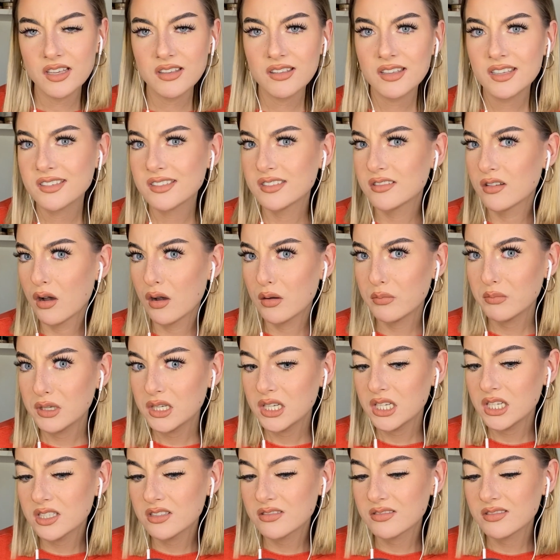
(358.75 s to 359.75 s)
Like
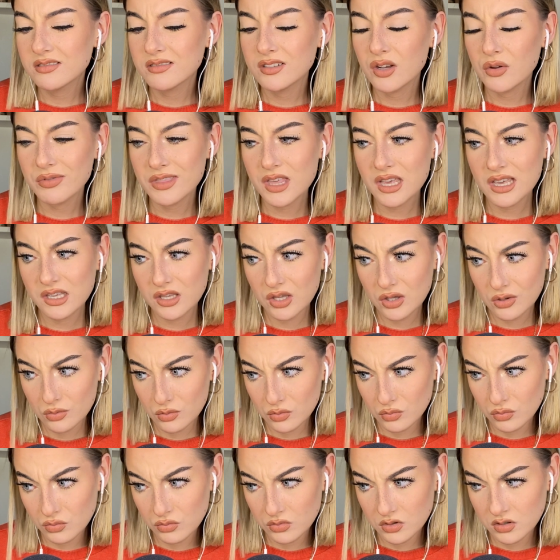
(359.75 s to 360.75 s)
zombies. No, thank you.
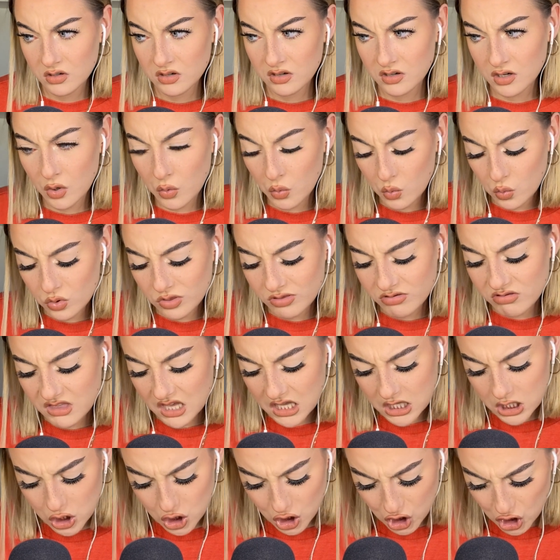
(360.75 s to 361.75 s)
No,
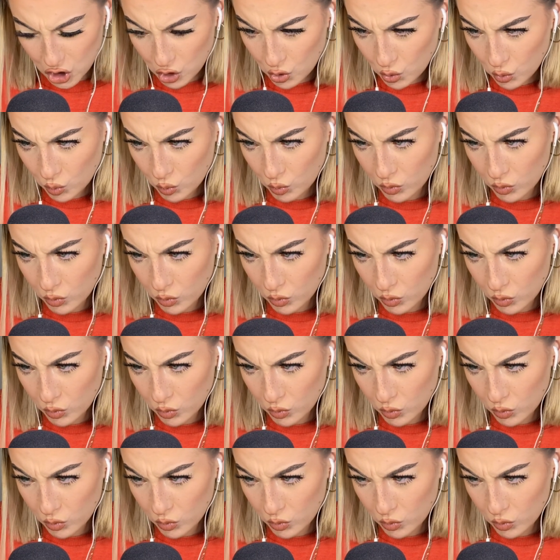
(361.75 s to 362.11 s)
thank you.